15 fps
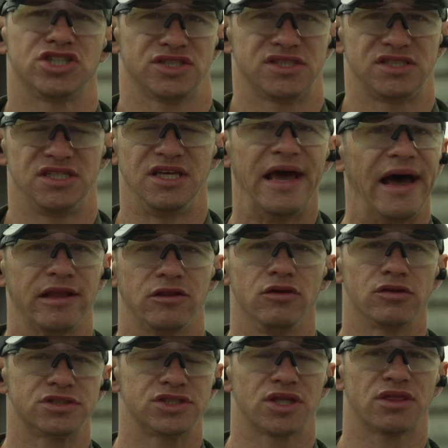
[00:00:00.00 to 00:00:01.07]
just yet,
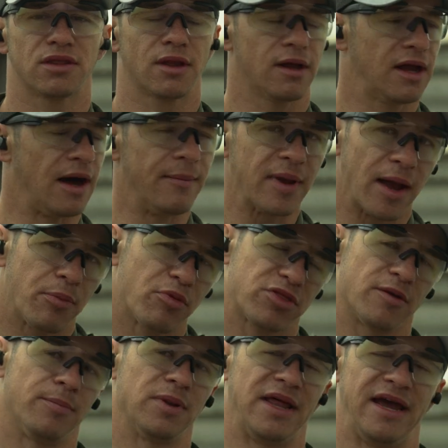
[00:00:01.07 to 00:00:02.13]
you're just coming up
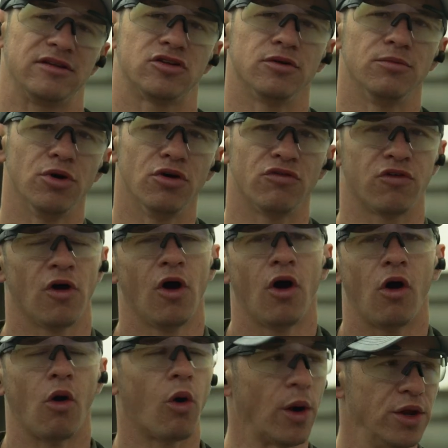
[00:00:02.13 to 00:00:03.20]
with a plan to move,
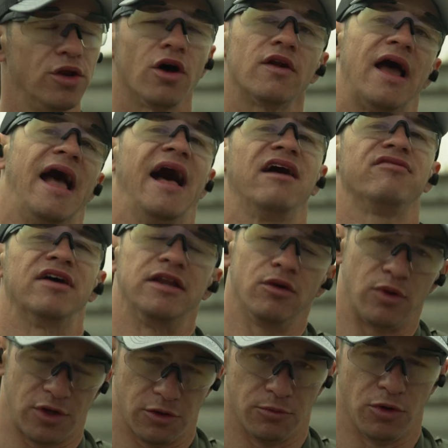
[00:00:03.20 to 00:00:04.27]
or you don't have
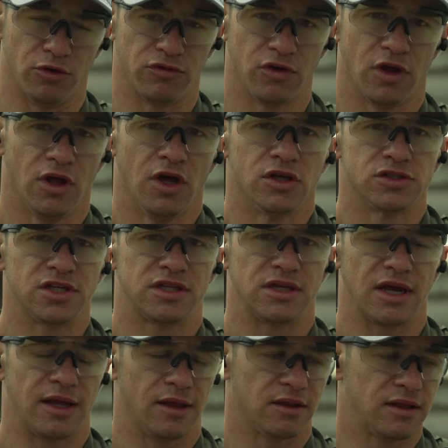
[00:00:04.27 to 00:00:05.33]
anywhere to move. So
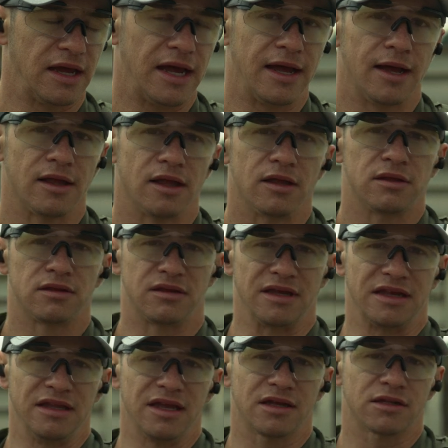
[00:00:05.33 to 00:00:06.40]
the
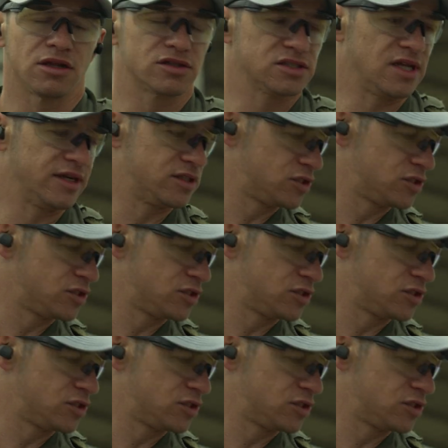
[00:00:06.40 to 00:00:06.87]
technique looks like